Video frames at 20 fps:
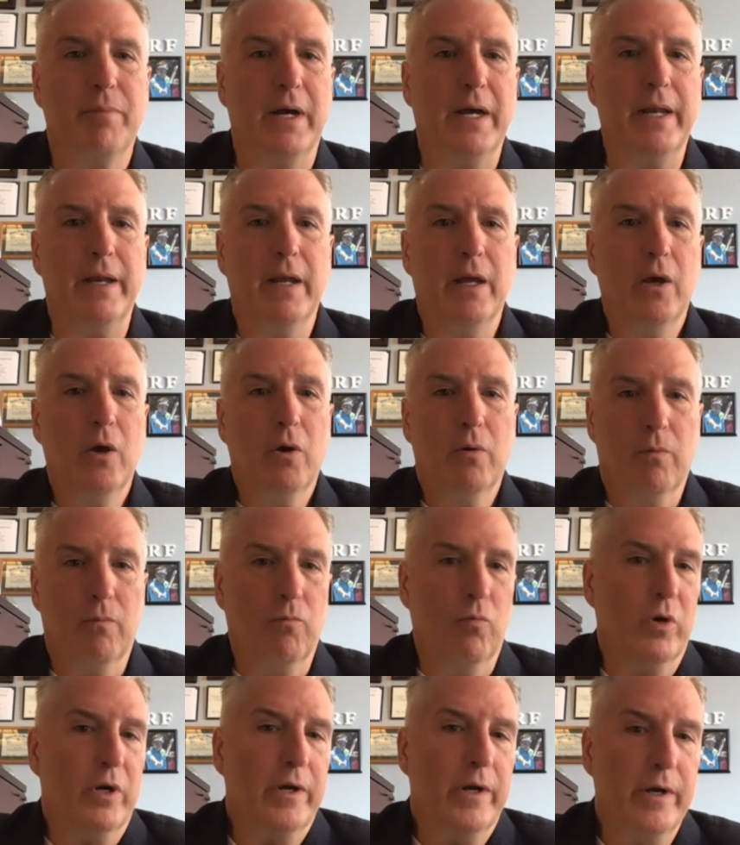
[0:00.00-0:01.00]
But
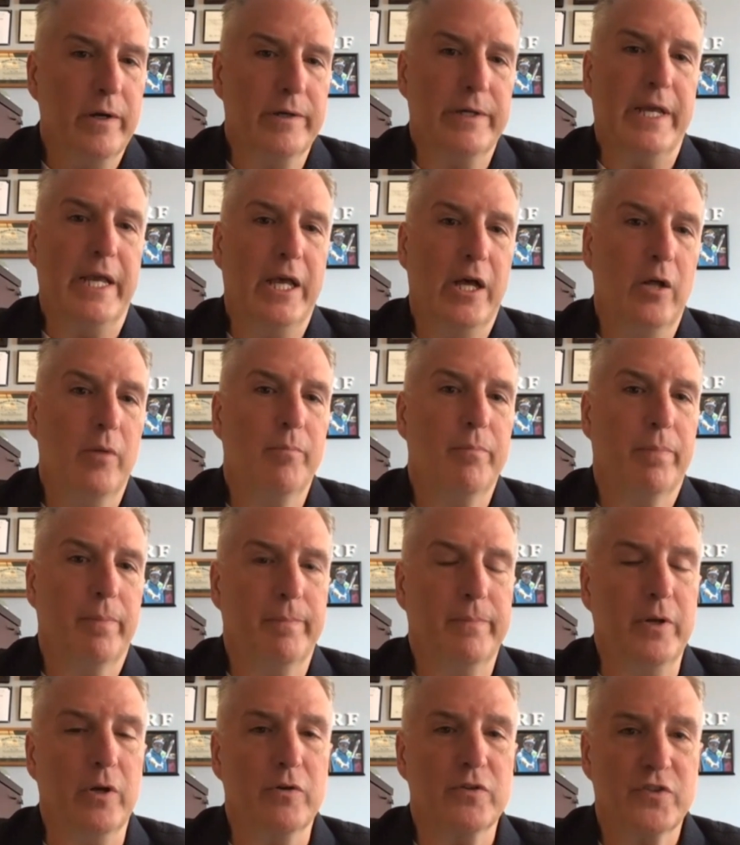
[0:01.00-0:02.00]
we're here to help,
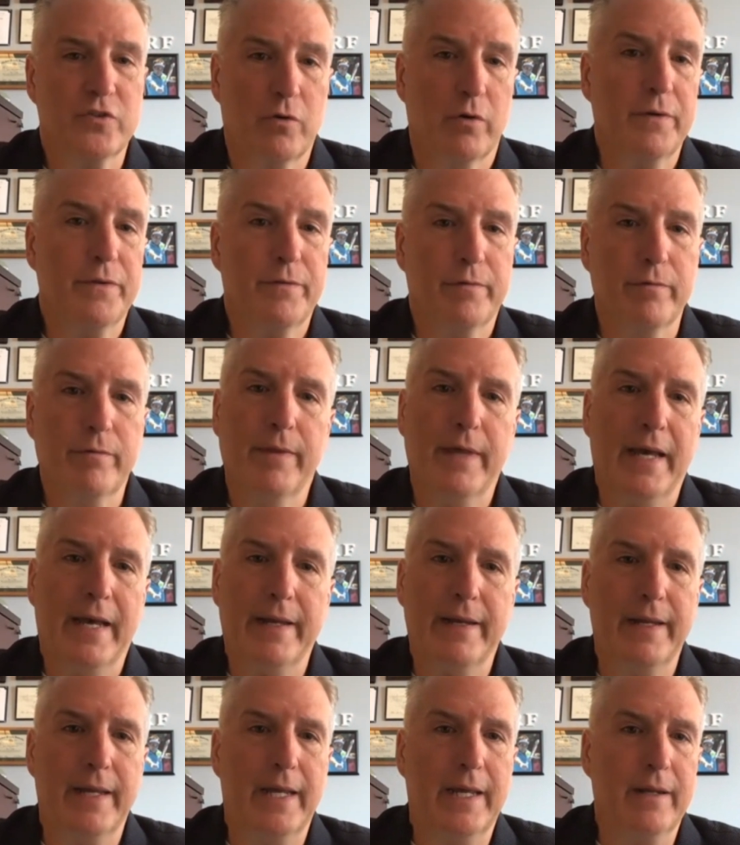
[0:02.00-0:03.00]
you know, sort through
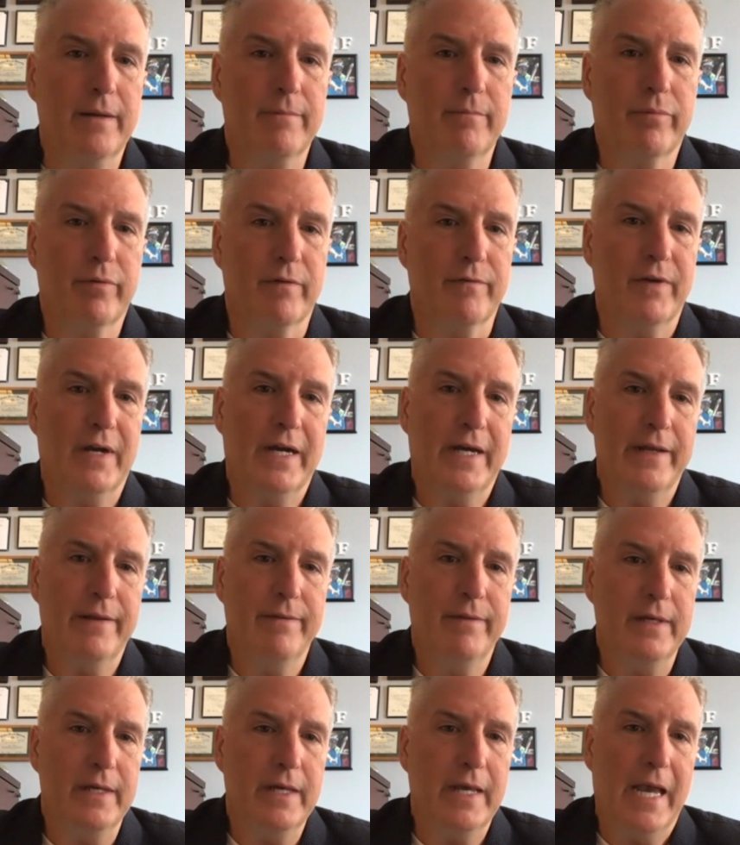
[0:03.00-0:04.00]
that and
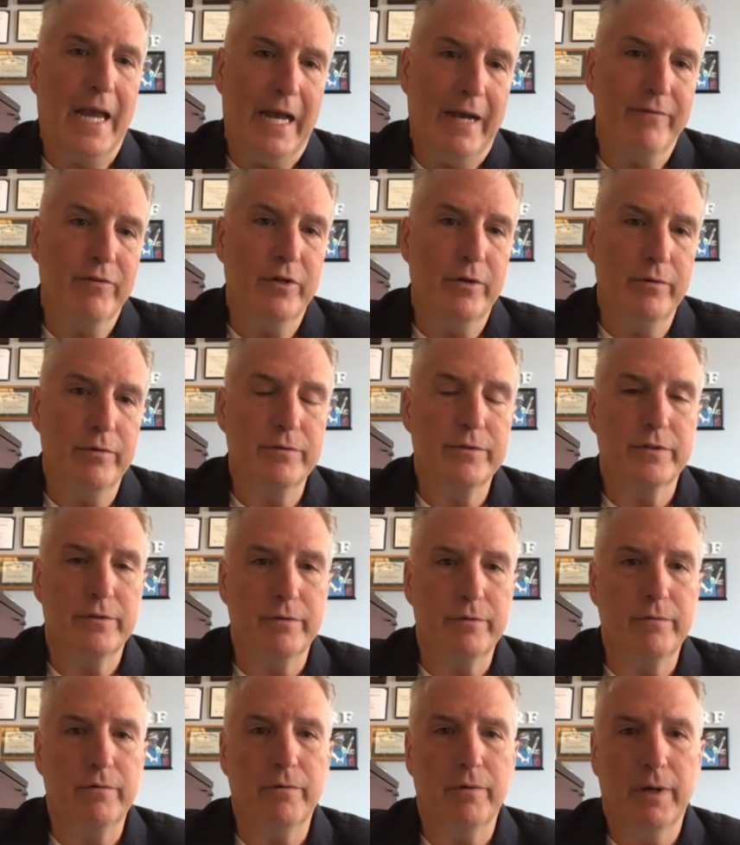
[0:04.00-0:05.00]
provide the avenue
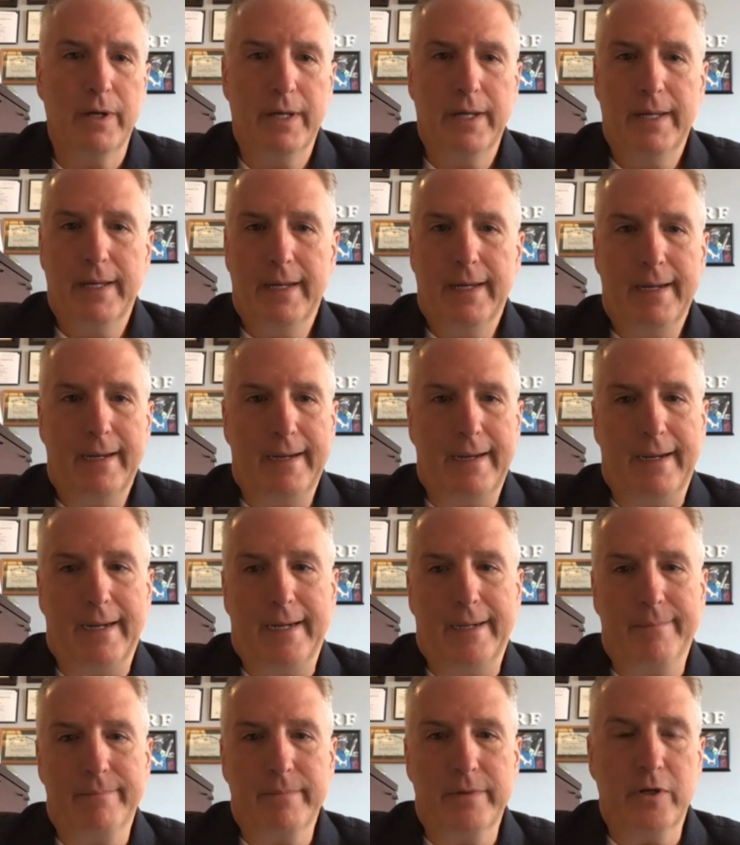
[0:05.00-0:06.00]
to,
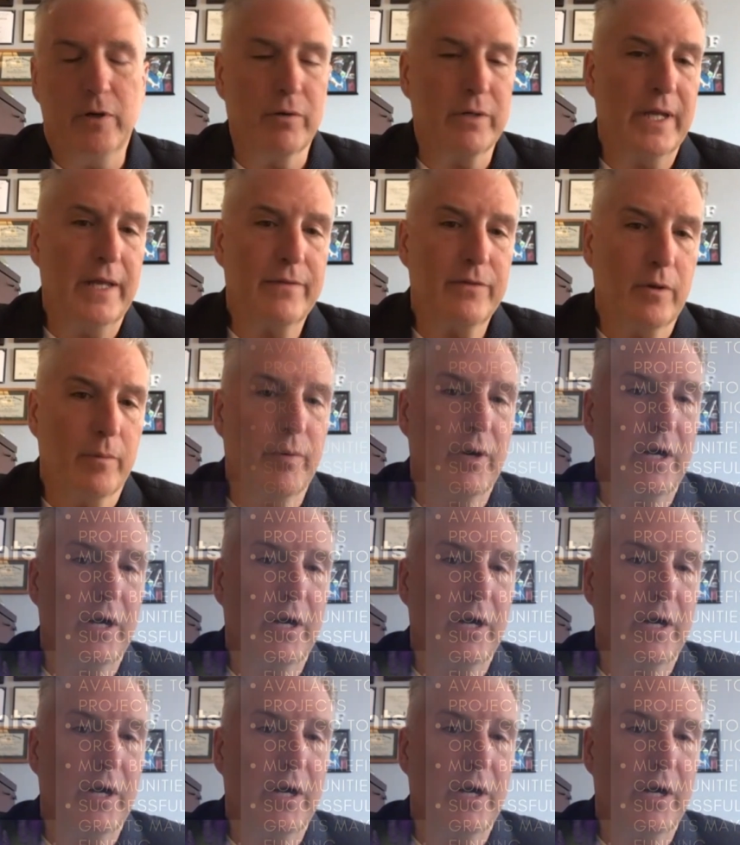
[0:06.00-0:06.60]
you know, get